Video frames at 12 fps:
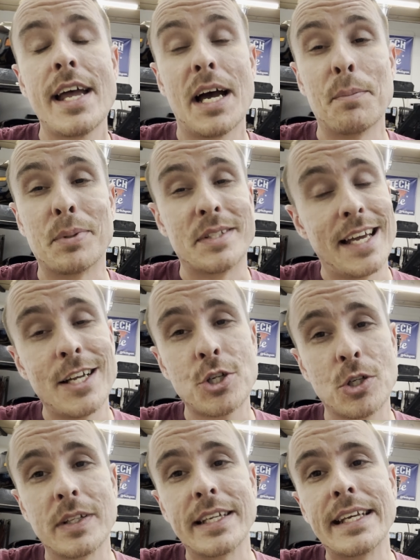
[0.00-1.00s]
and
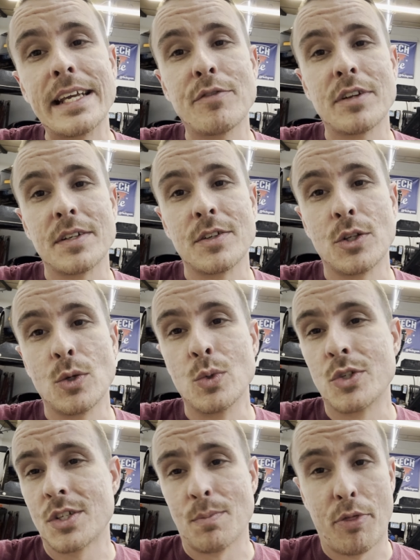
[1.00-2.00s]
potentially even
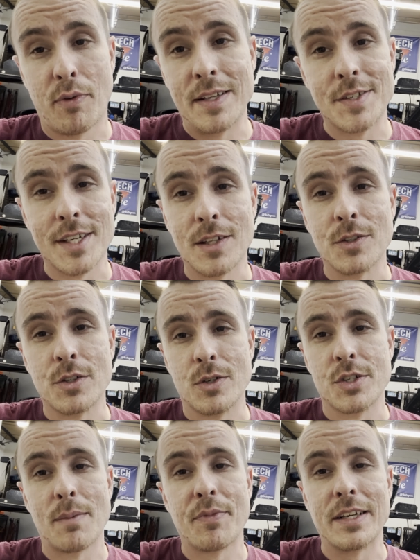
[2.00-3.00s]
used some thread sealant or
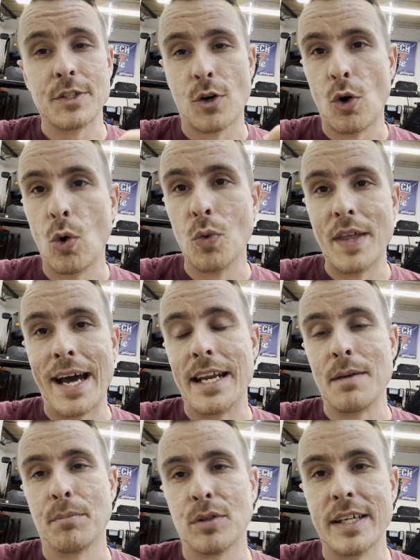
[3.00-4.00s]
something to hold that
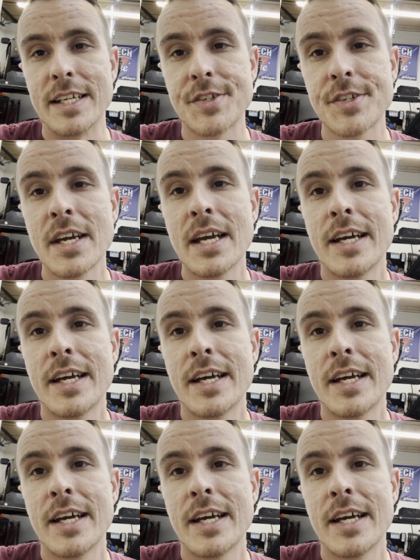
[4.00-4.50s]
in place.